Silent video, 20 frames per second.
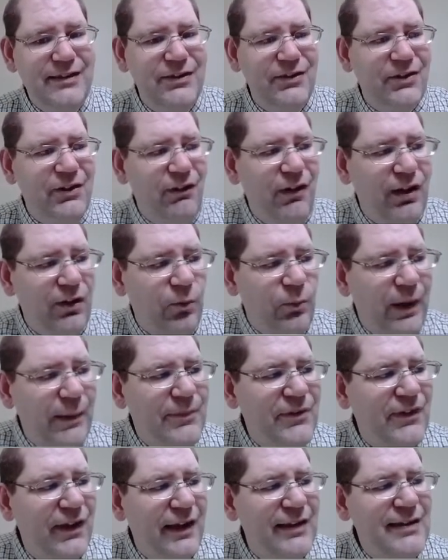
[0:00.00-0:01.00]
There's a lot of
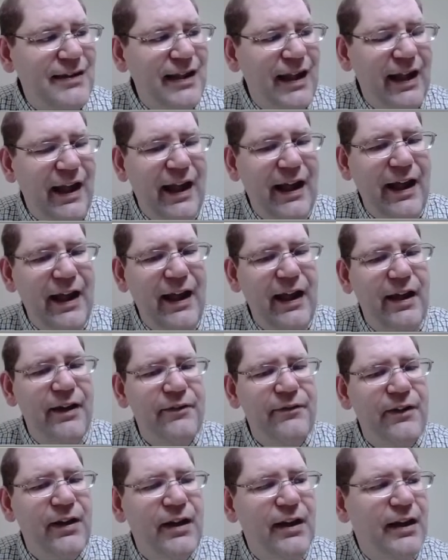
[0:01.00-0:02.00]
websites that
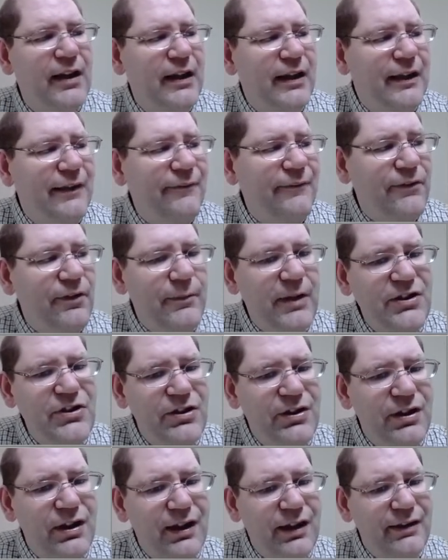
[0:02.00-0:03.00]
have
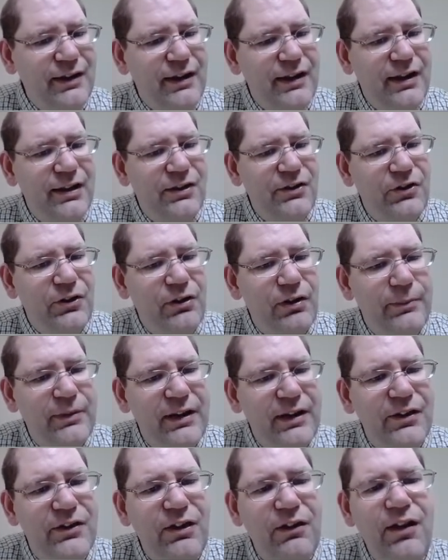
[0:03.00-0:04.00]
information out there. So I mean,
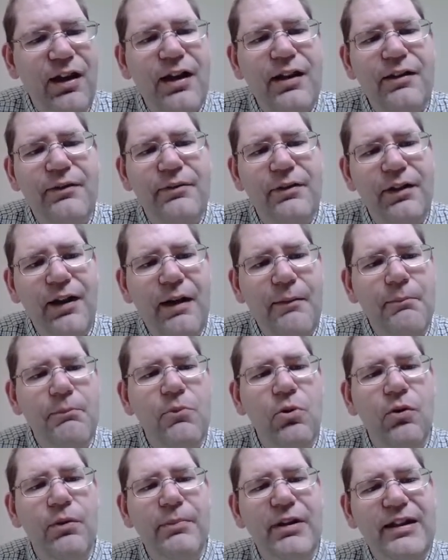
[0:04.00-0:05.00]
there's a lot
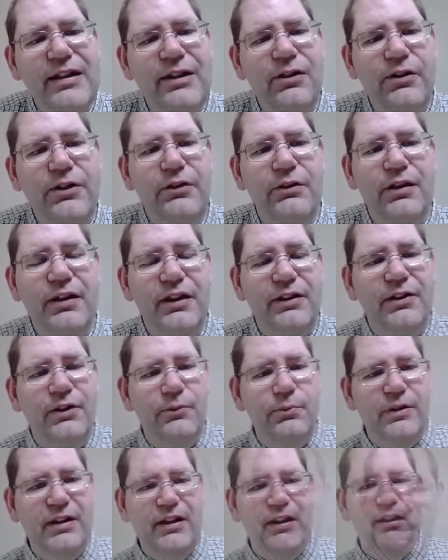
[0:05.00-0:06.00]
more material you can get to
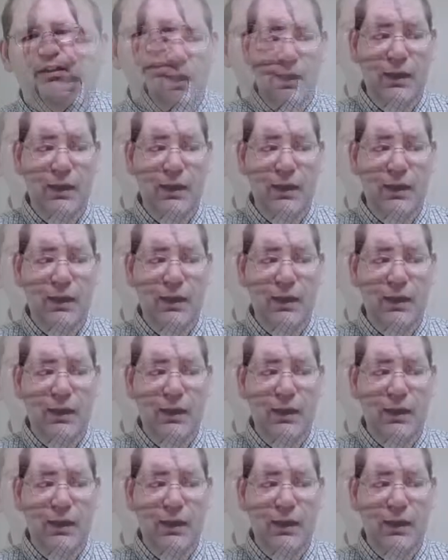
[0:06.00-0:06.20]
read.